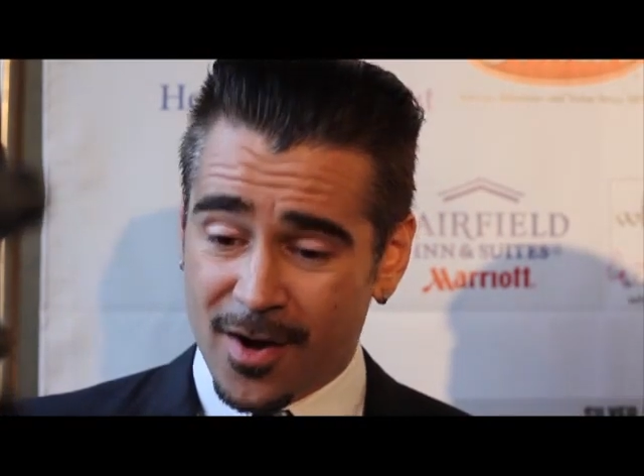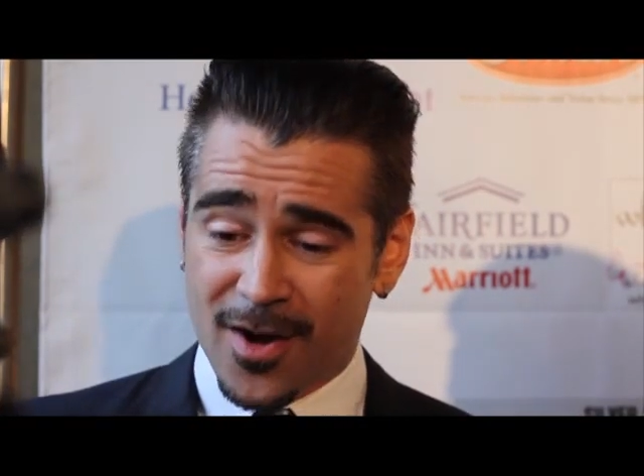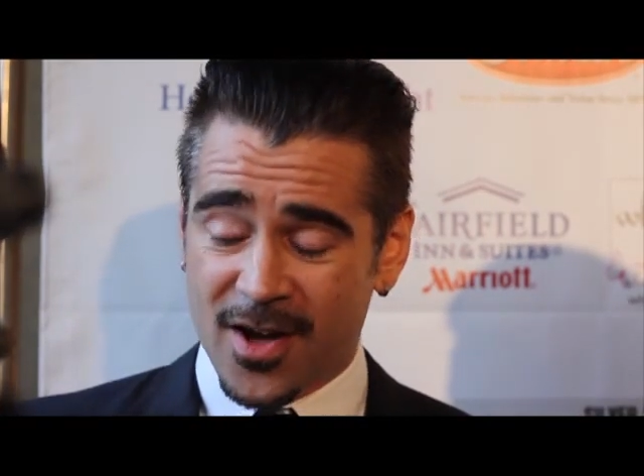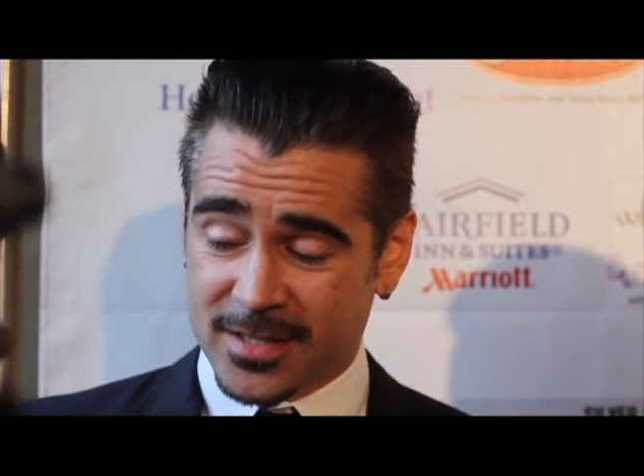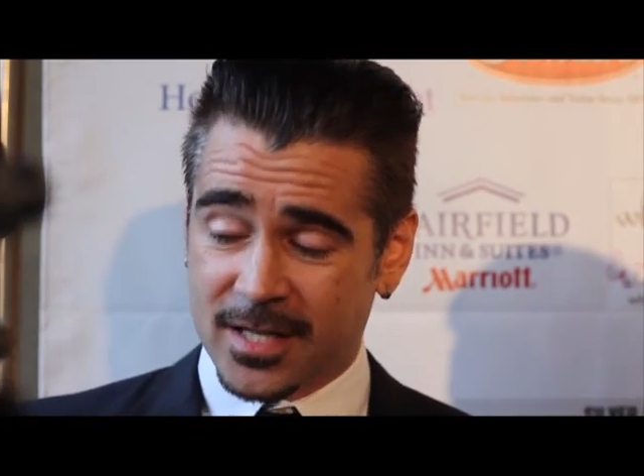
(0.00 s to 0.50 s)

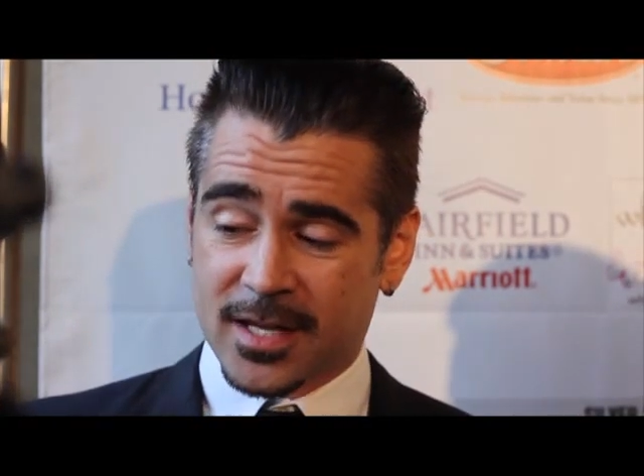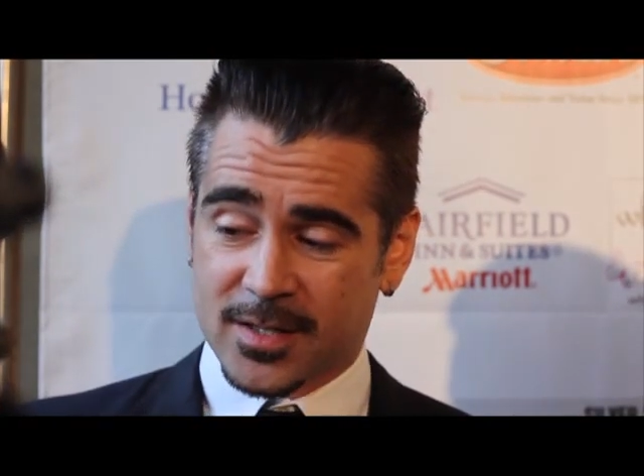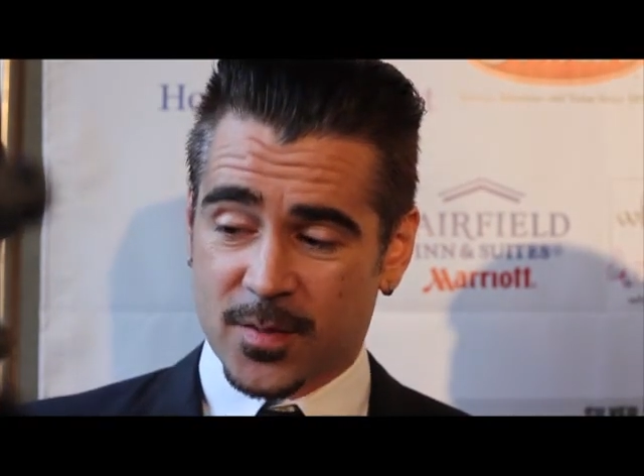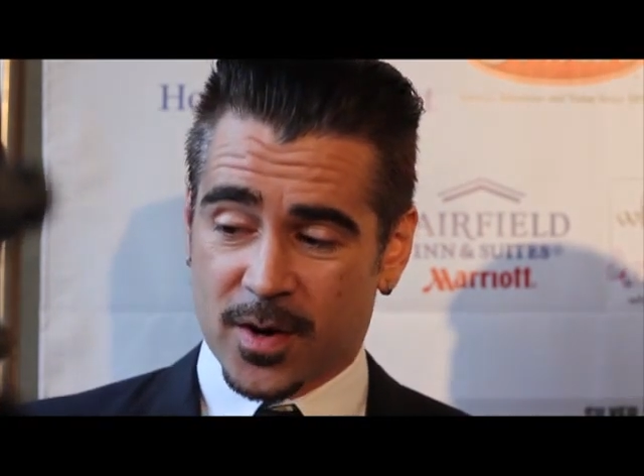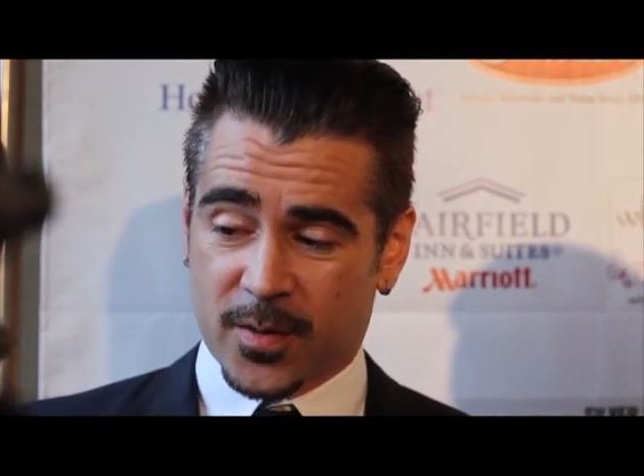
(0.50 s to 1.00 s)
oh, a
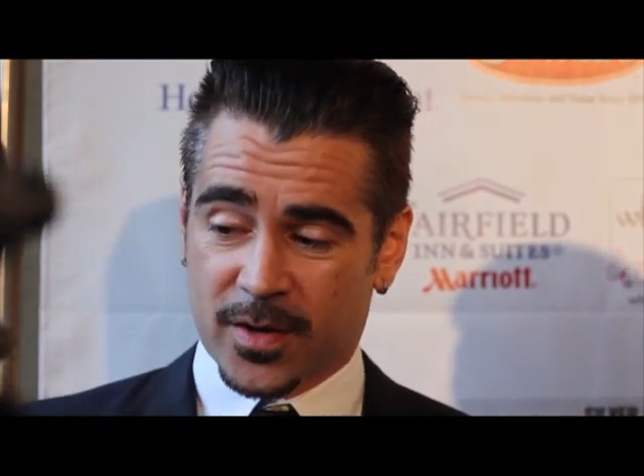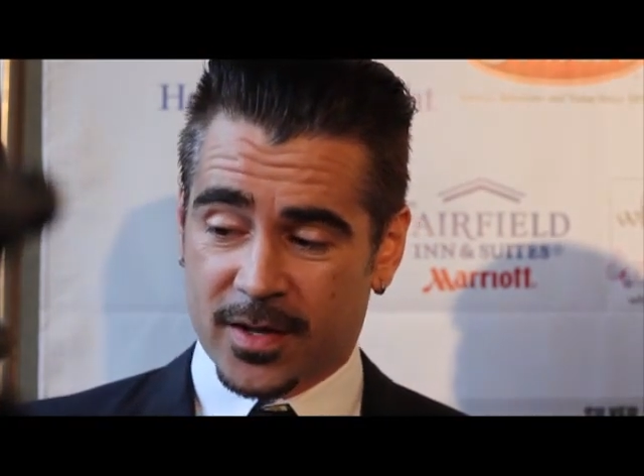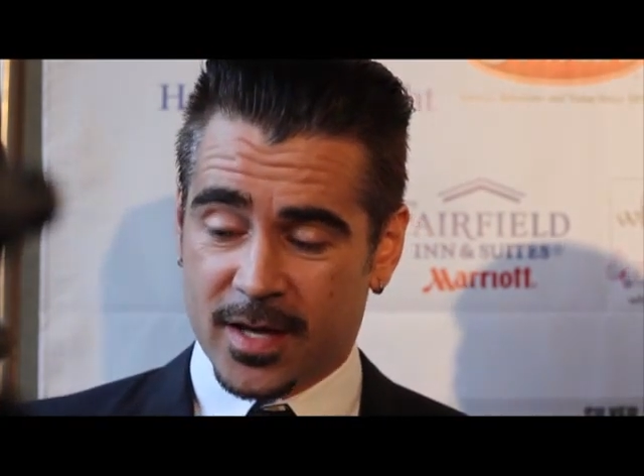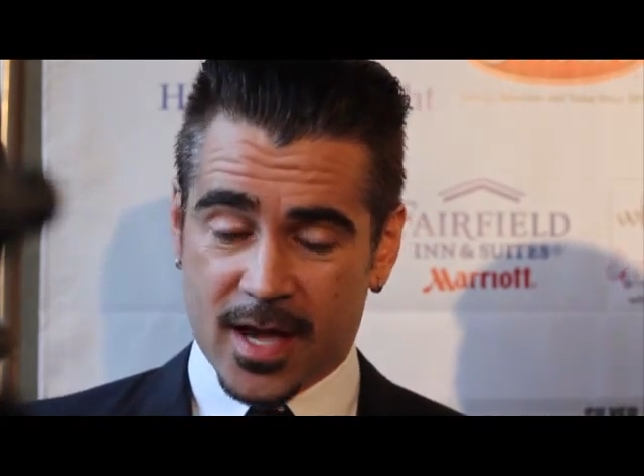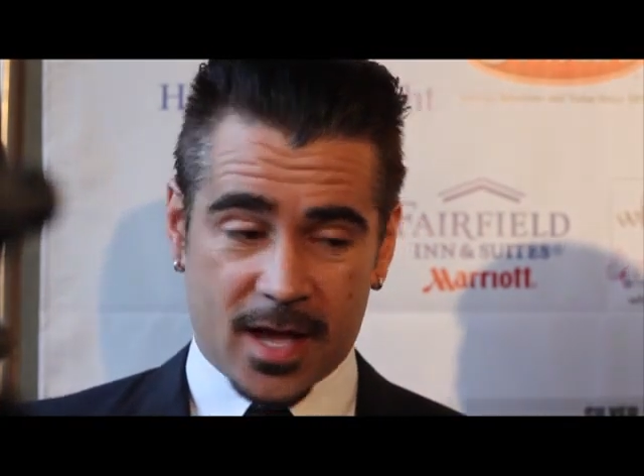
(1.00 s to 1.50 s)
legendary
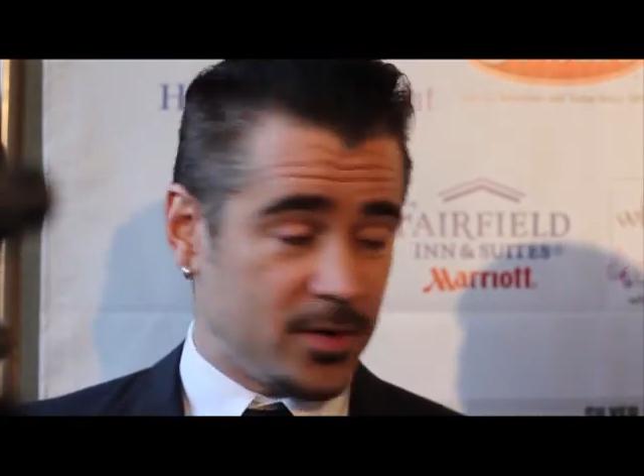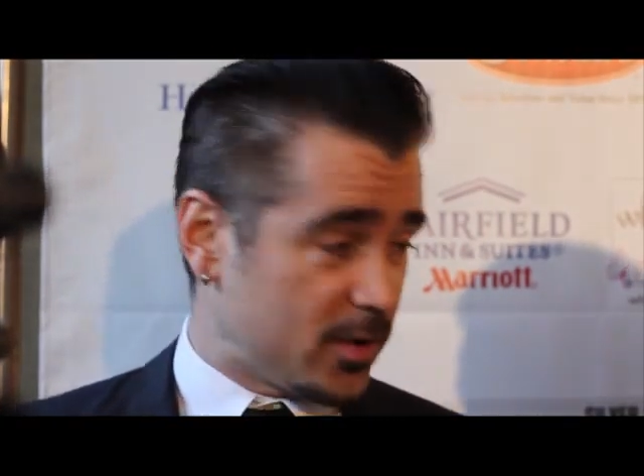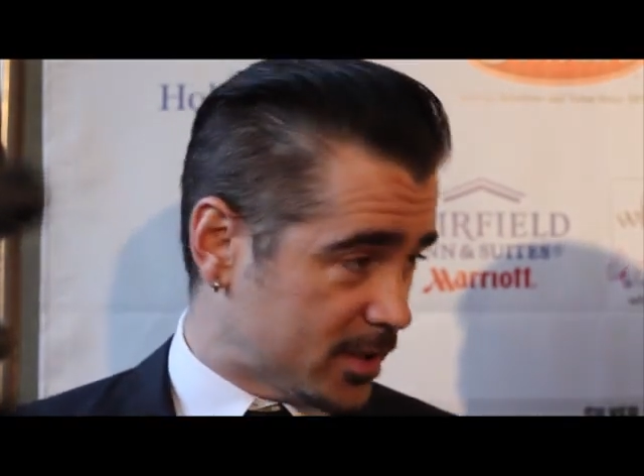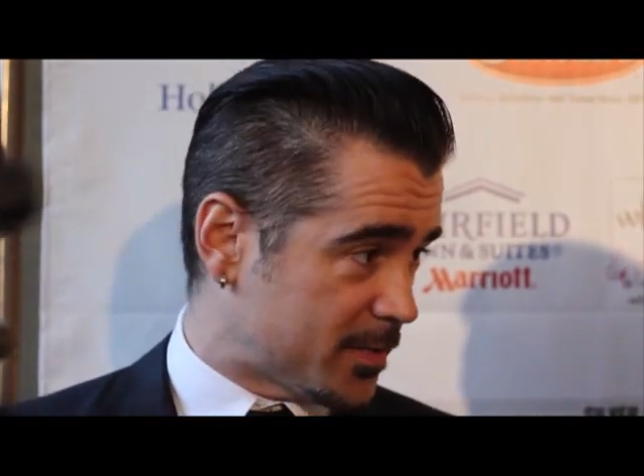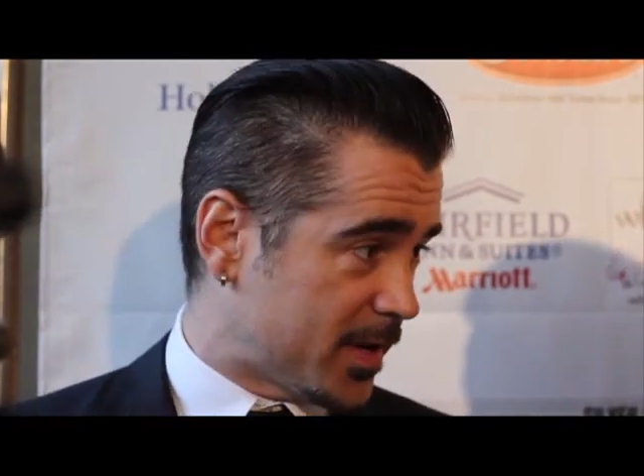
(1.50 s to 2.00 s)
actor. Yeah, and
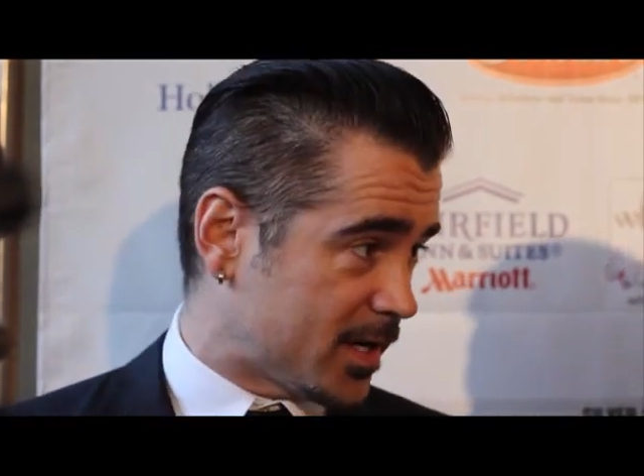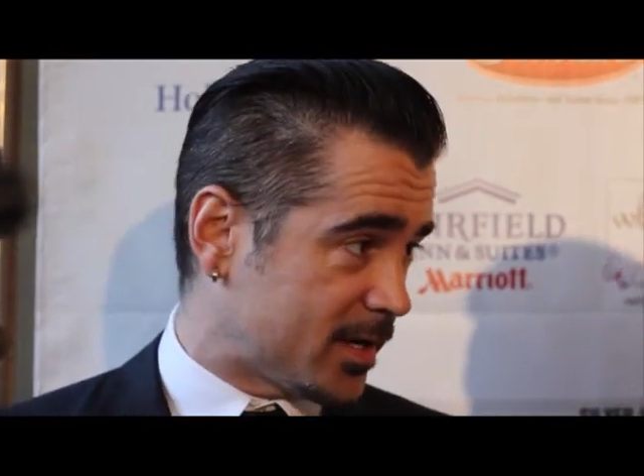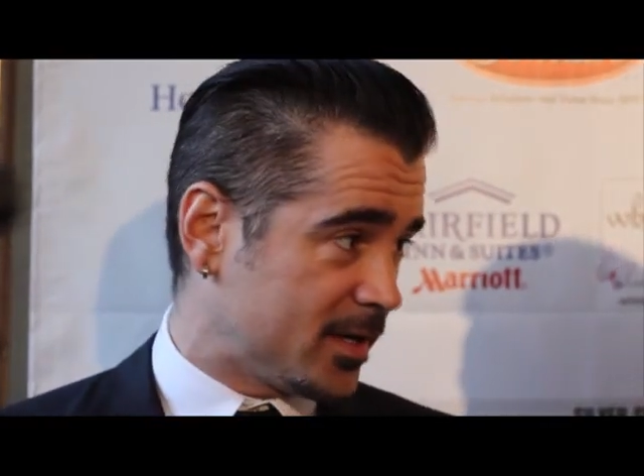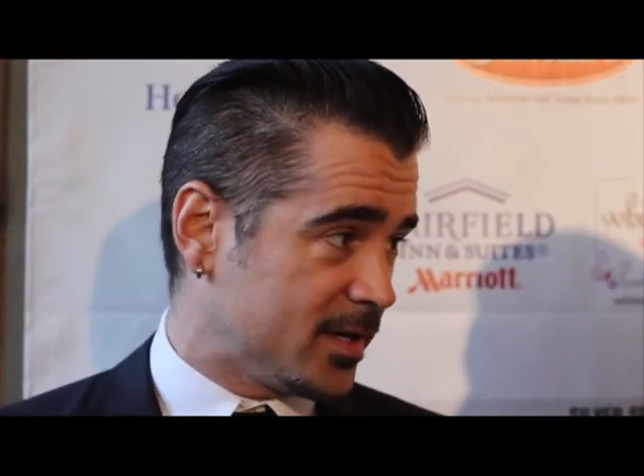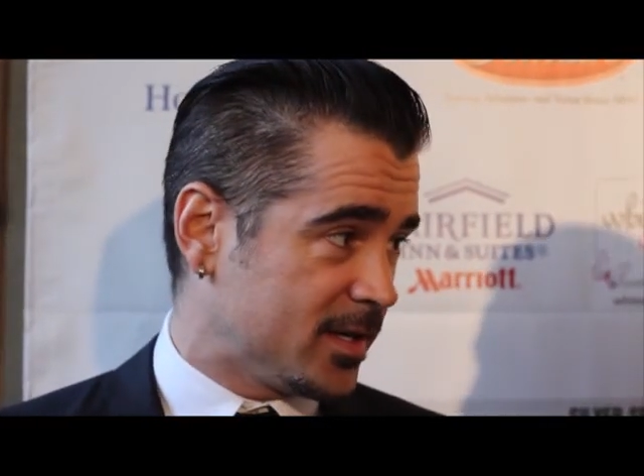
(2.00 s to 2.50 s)
you got to meet
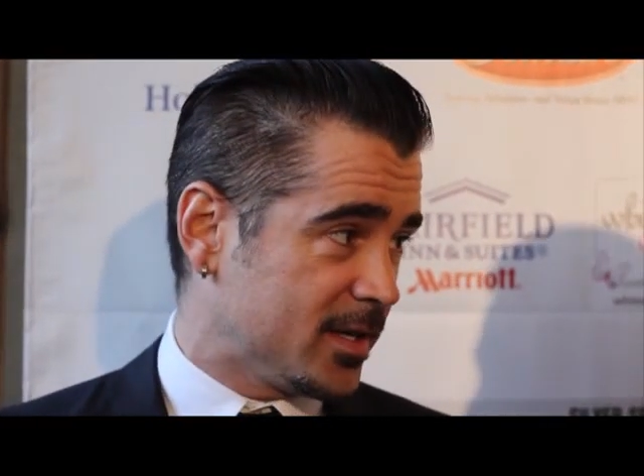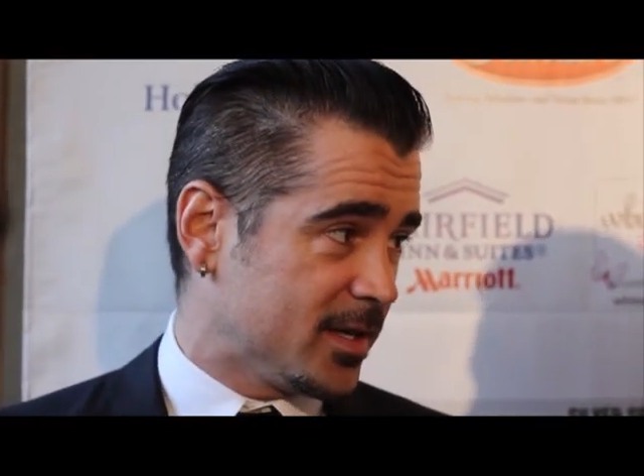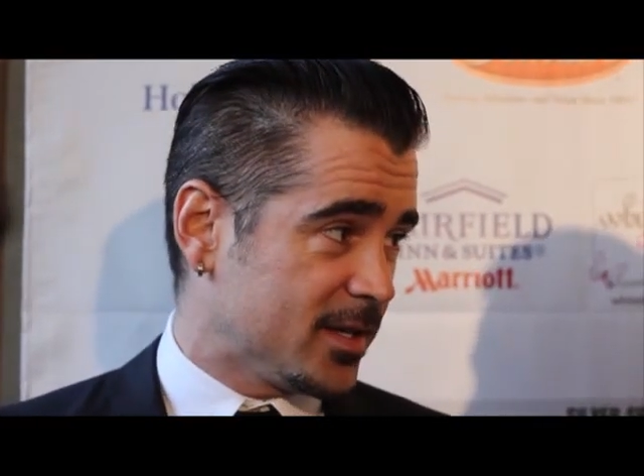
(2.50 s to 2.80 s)
her. Yeah.